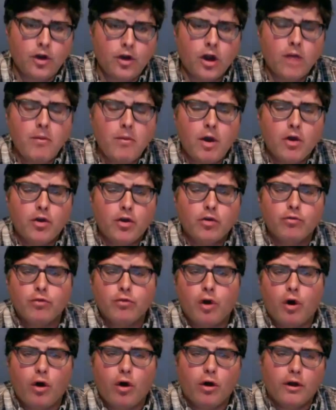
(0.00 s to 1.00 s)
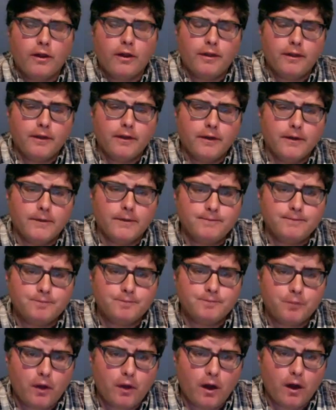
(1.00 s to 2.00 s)
Talk about your role in the
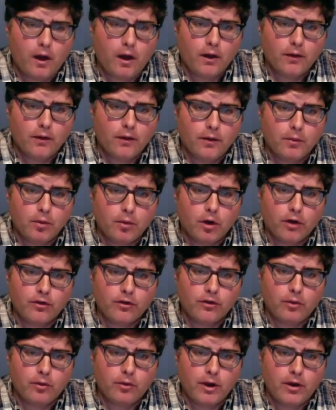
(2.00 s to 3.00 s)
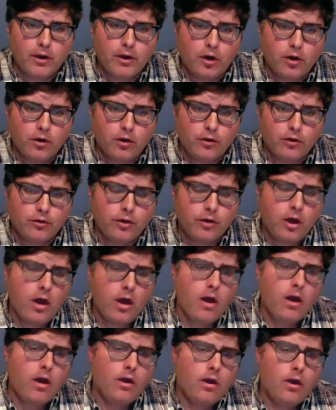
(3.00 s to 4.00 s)
uh, the Bronx Nobody Knows.
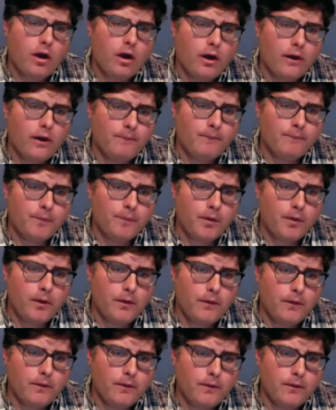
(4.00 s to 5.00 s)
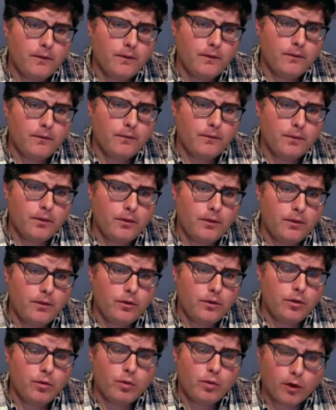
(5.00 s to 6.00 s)
Um,
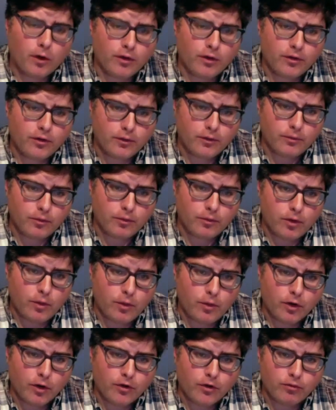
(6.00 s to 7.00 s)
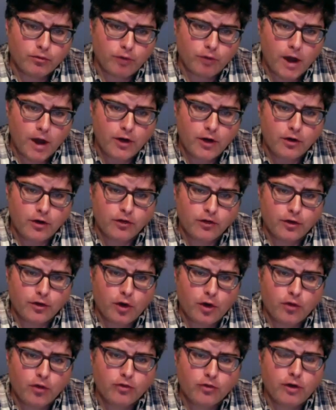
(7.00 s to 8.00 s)
you worked as a you worked as a writer, as a
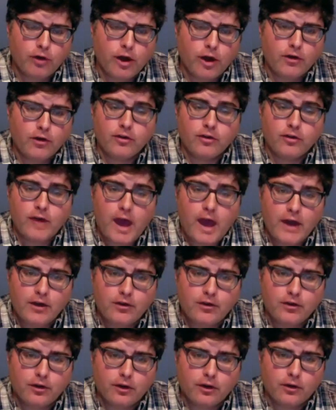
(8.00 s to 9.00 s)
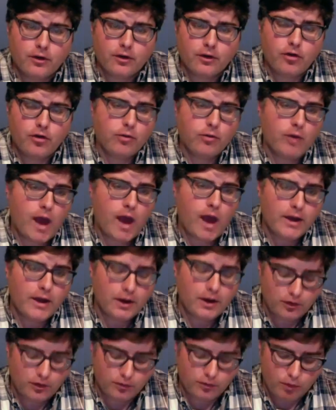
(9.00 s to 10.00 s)
ghostwriter, as an editor. Did you
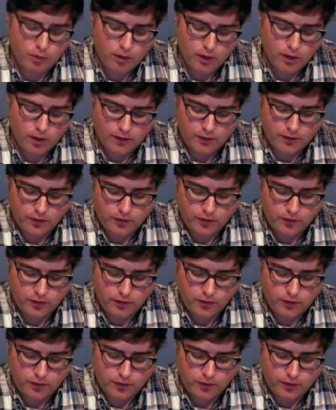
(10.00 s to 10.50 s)
edit his work?